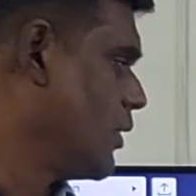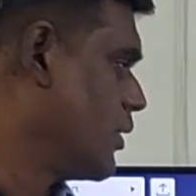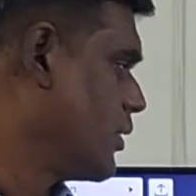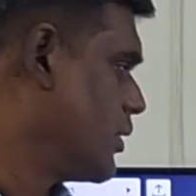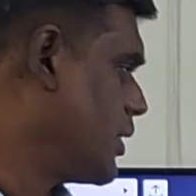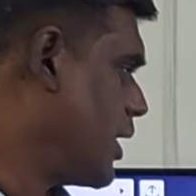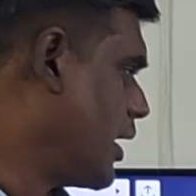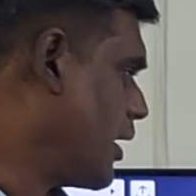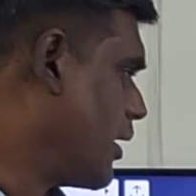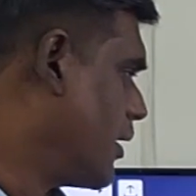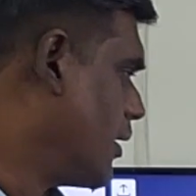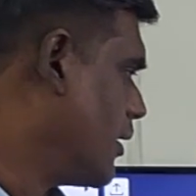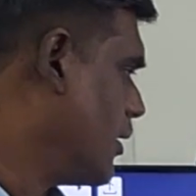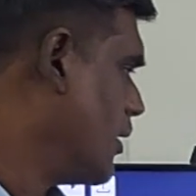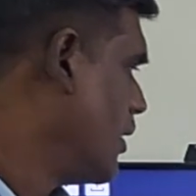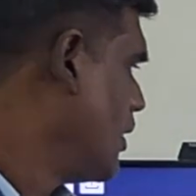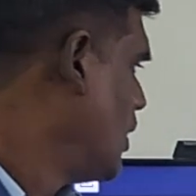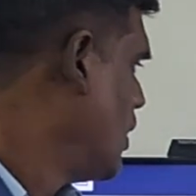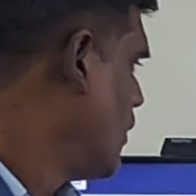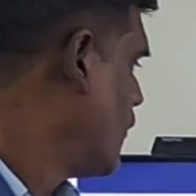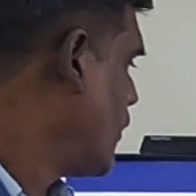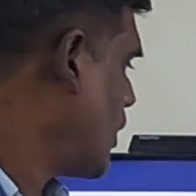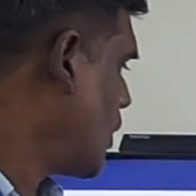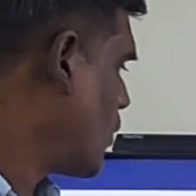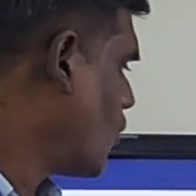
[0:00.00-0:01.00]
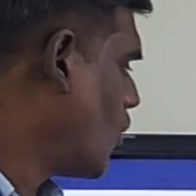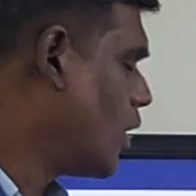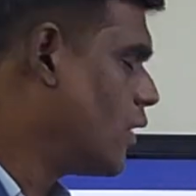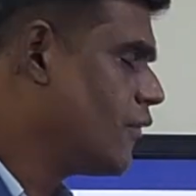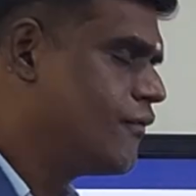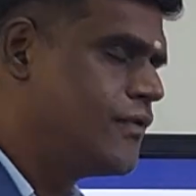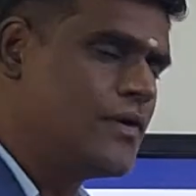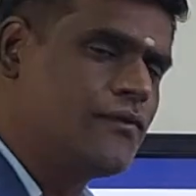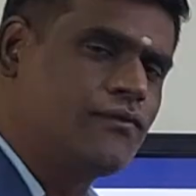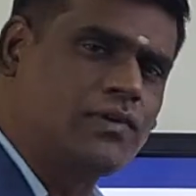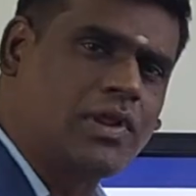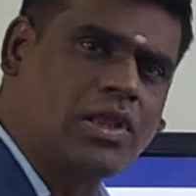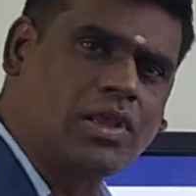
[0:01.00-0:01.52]
Then for
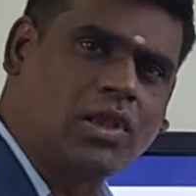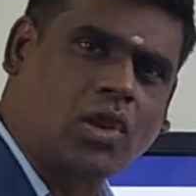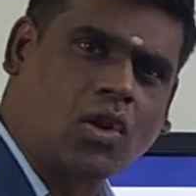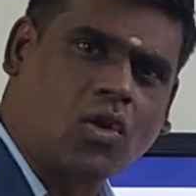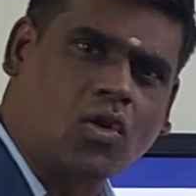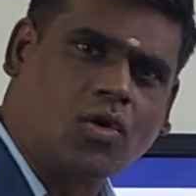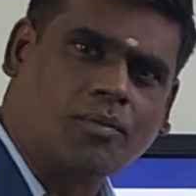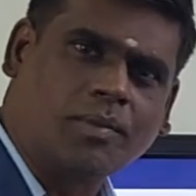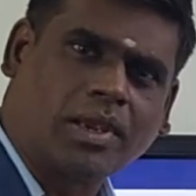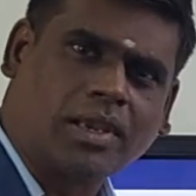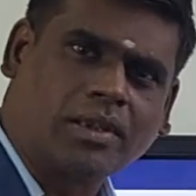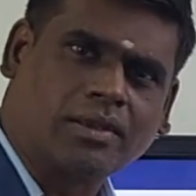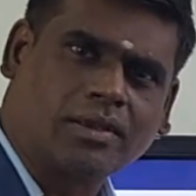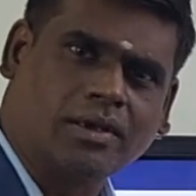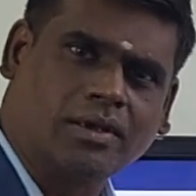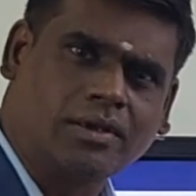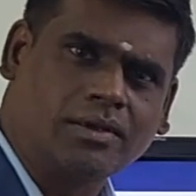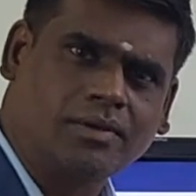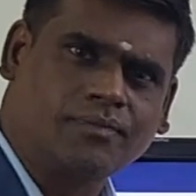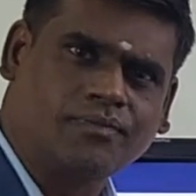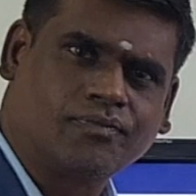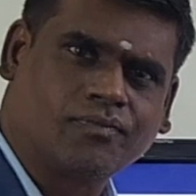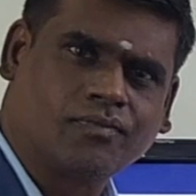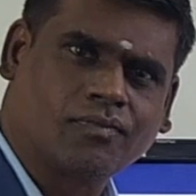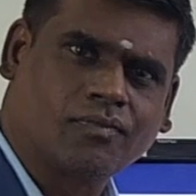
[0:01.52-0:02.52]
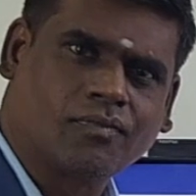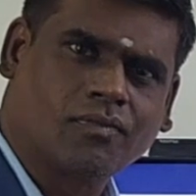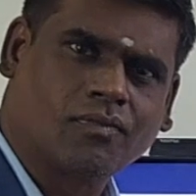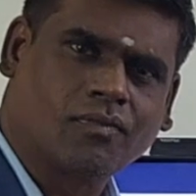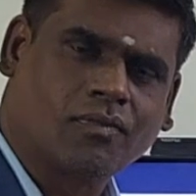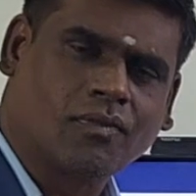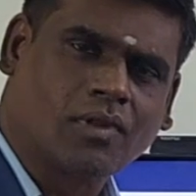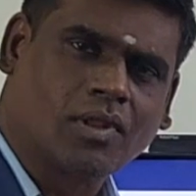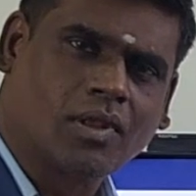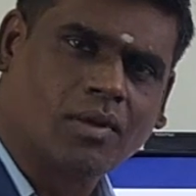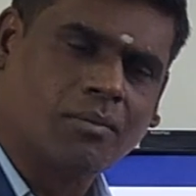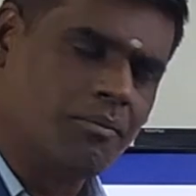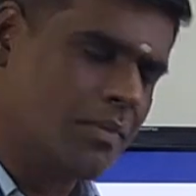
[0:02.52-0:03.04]
150 kilometer,
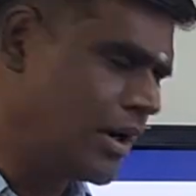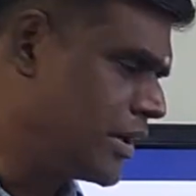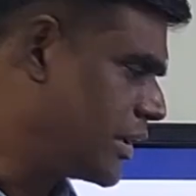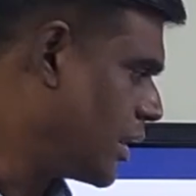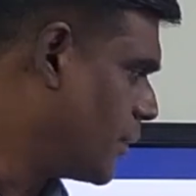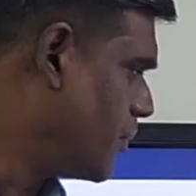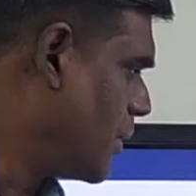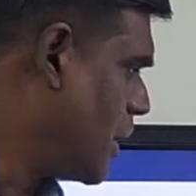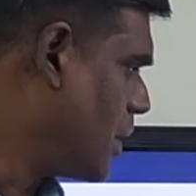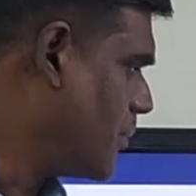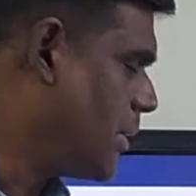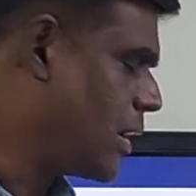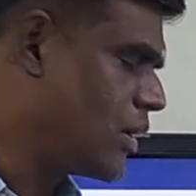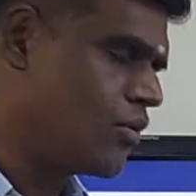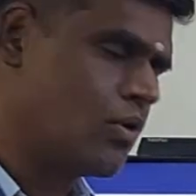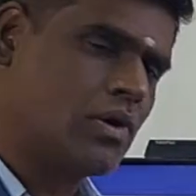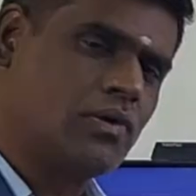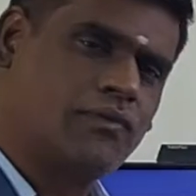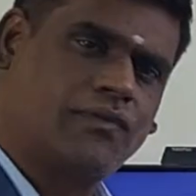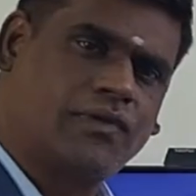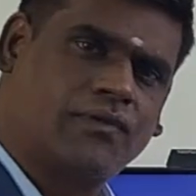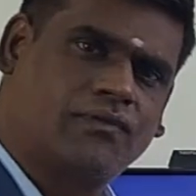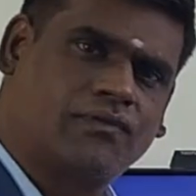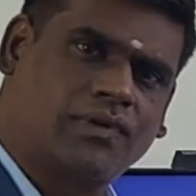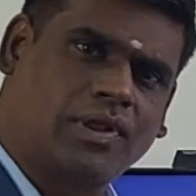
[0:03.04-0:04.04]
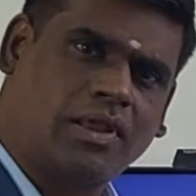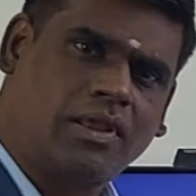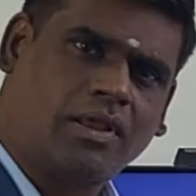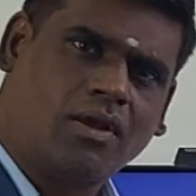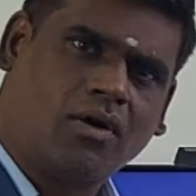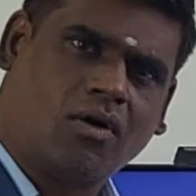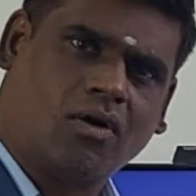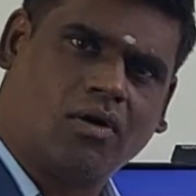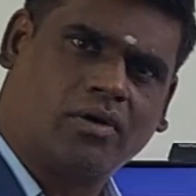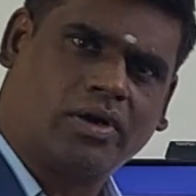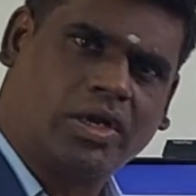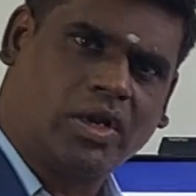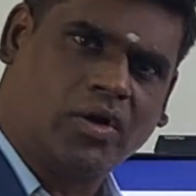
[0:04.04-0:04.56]
multiply by 150
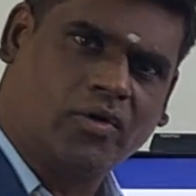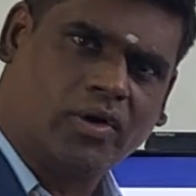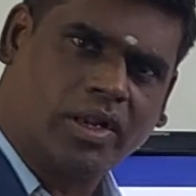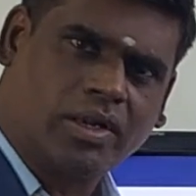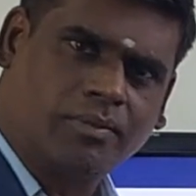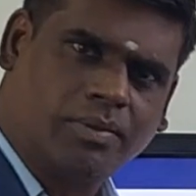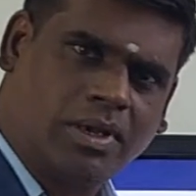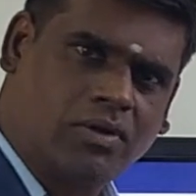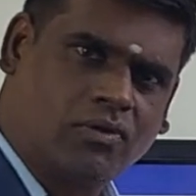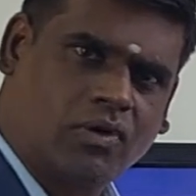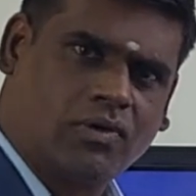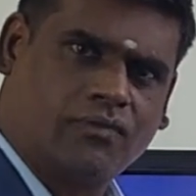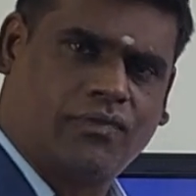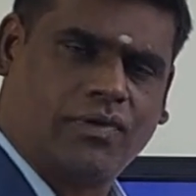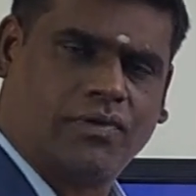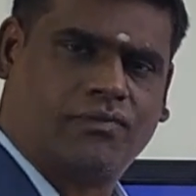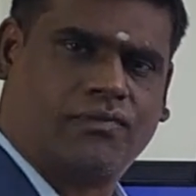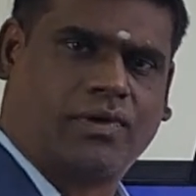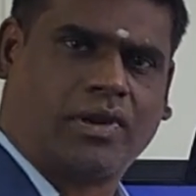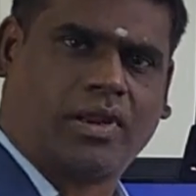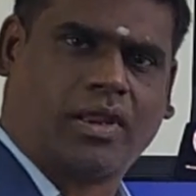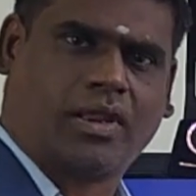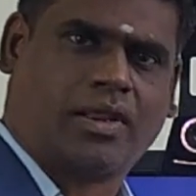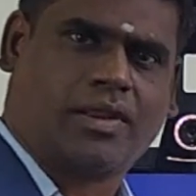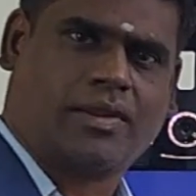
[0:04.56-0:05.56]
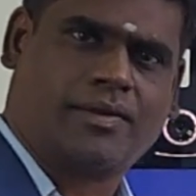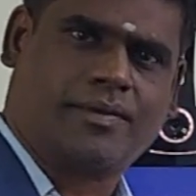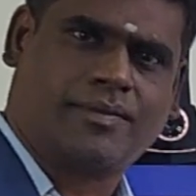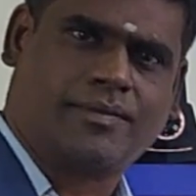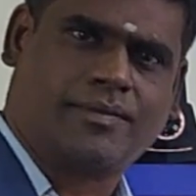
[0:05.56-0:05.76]
or divided by 150.